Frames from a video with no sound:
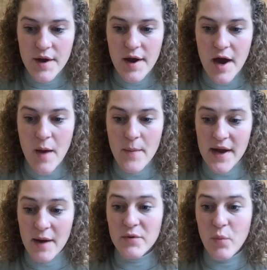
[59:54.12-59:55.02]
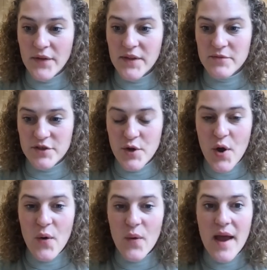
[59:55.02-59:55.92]
And I would want them to
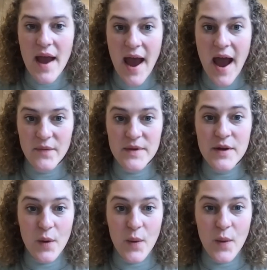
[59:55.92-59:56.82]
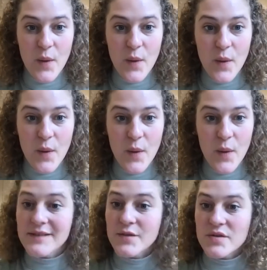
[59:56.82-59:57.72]
know how
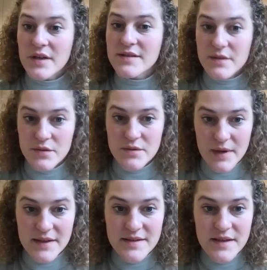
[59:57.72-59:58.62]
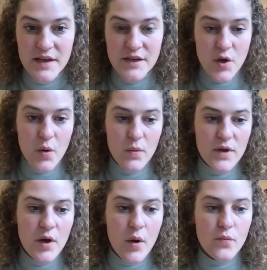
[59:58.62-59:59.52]
best they can exercise those rights.
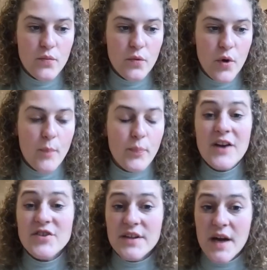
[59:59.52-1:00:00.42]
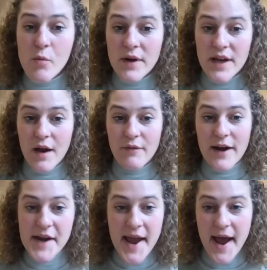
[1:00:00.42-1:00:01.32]
So, a project that I'm working on
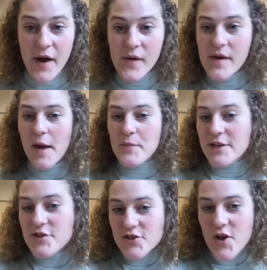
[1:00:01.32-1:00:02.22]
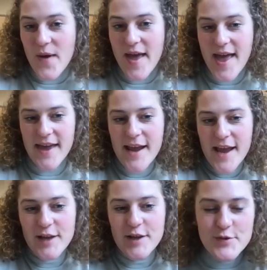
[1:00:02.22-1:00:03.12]
right now, I'm going to just go ahead
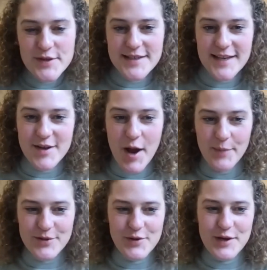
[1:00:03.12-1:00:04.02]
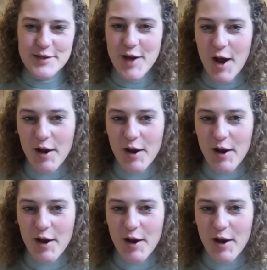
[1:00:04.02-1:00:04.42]
and use this as an opportunity to talk